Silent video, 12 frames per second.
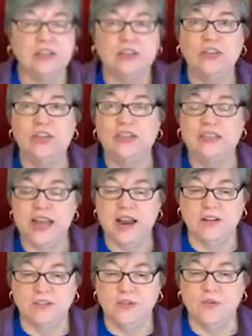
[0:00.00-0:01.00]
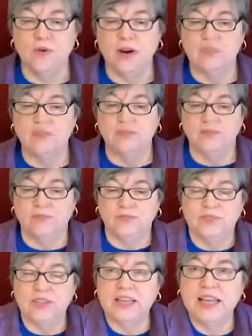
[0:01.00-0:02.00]
good territory
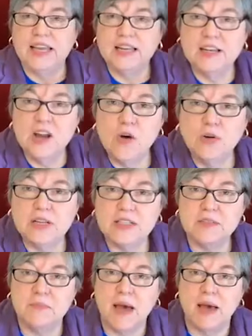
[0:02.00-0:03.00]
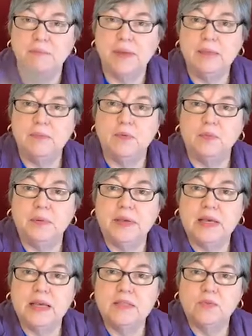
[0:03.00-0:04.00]
to get noticed by people,
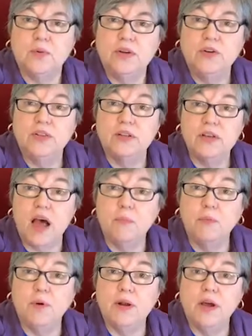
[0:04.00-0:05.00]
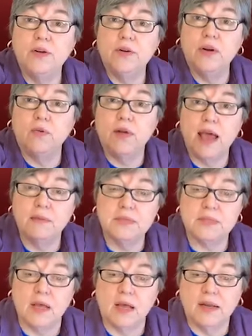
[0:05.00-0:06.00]
because when you're in the top 100 on
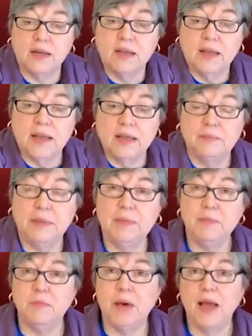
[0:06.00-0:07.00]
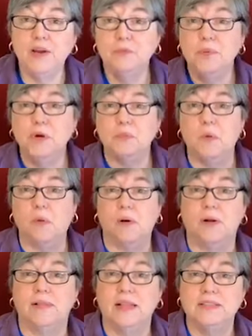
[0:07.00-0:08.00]
Amazon, people buy your book
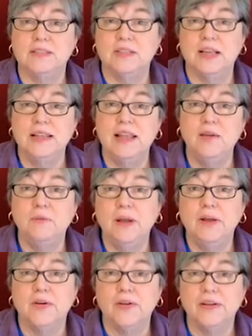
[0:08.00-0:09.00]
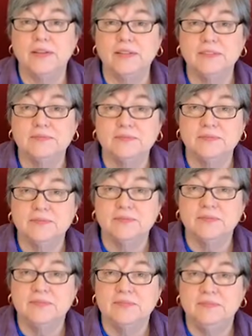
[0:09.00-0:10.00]
more. That's isn't that weird?
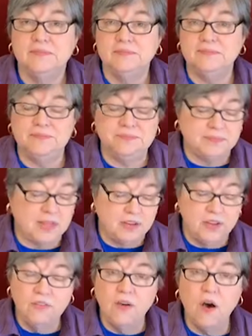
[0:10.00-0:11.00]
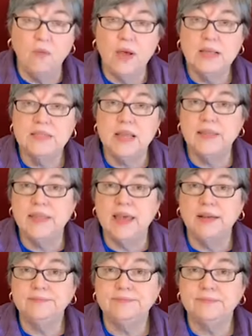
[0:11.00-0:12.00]
And you've always done
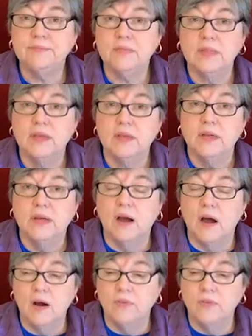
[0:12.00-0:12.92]
that. Our